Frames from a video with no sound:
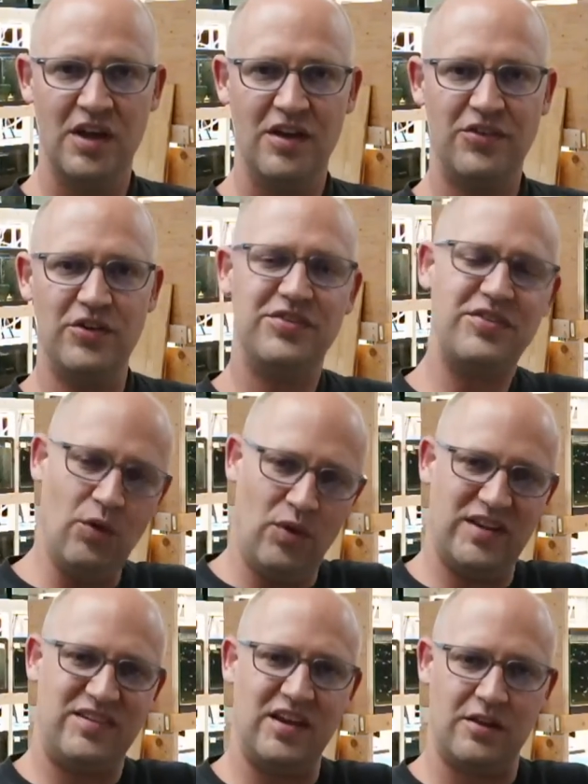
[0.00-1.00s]
So you still
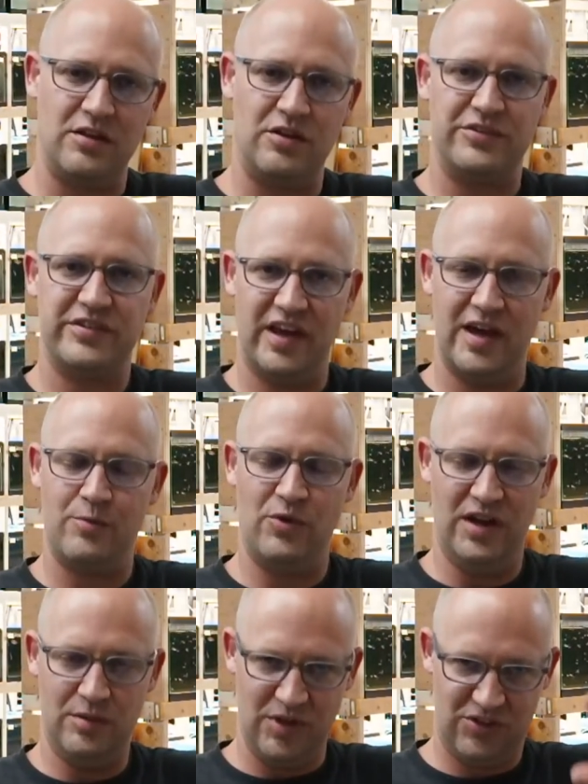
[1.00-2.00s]
want to take a little time,
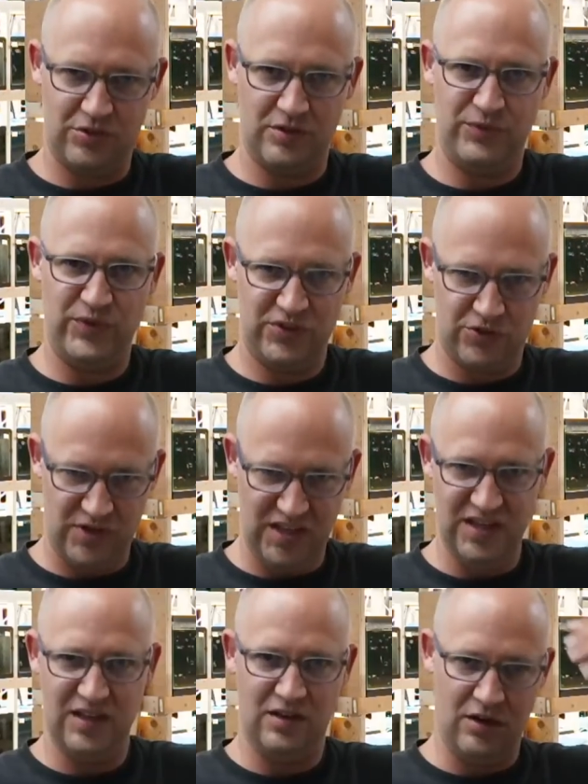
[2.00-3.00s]
right, and make sure the fish are
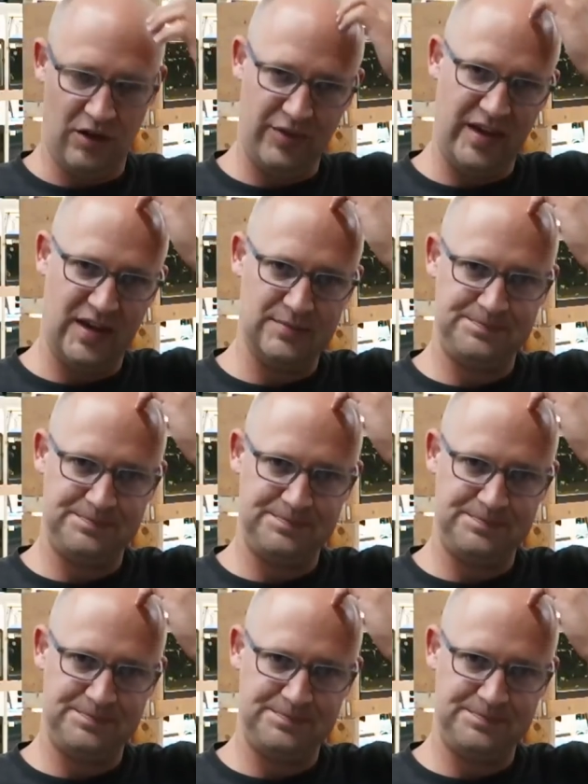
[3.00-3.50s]
eating and all that.